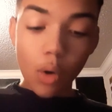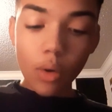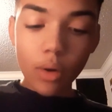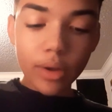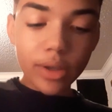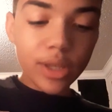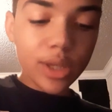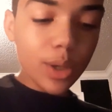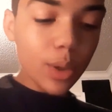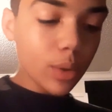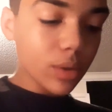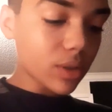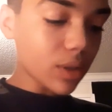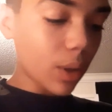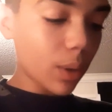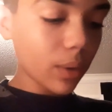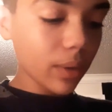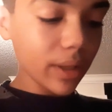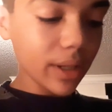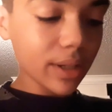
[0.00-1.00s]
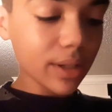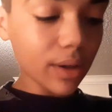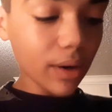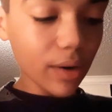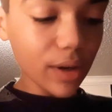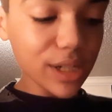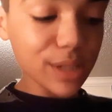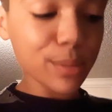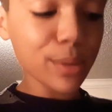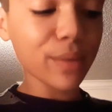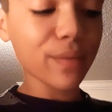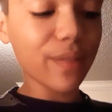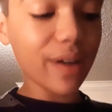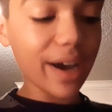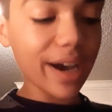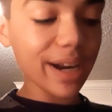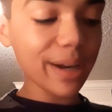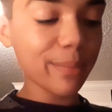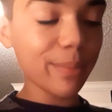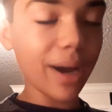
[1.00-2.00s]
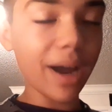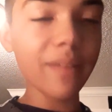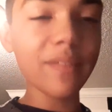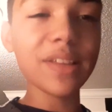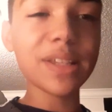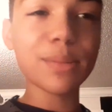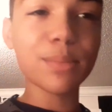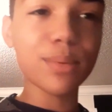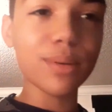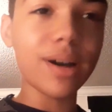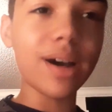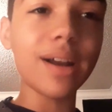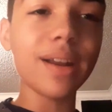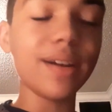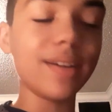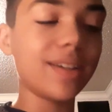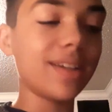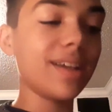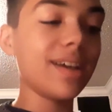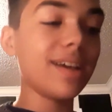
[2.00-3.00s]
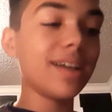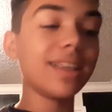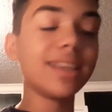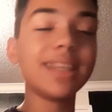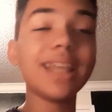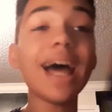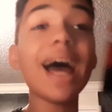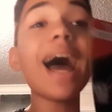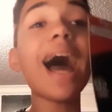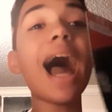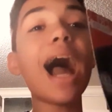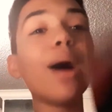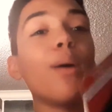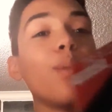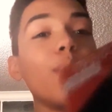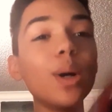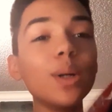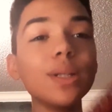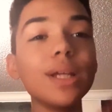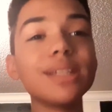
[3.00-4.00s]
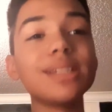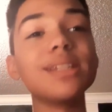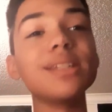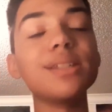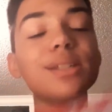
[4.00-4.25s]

use only darts provided by this product. That I will listen